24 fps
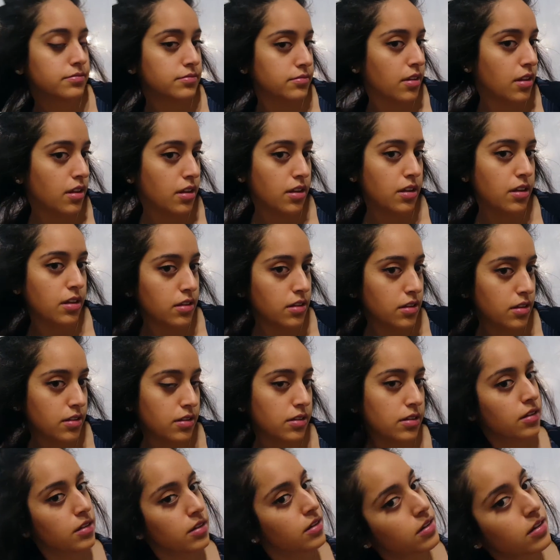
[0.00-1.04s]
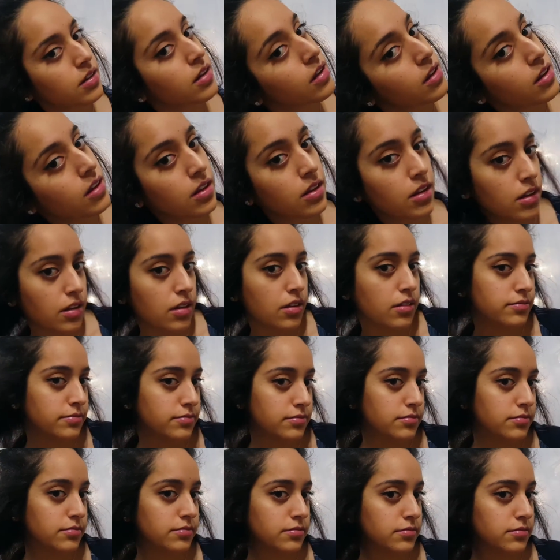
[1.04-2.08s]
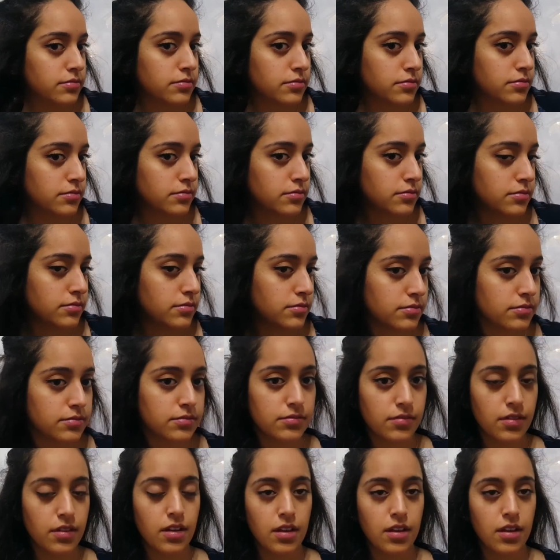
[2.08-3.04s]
you'll do everything together anyways, and you can dry it off then.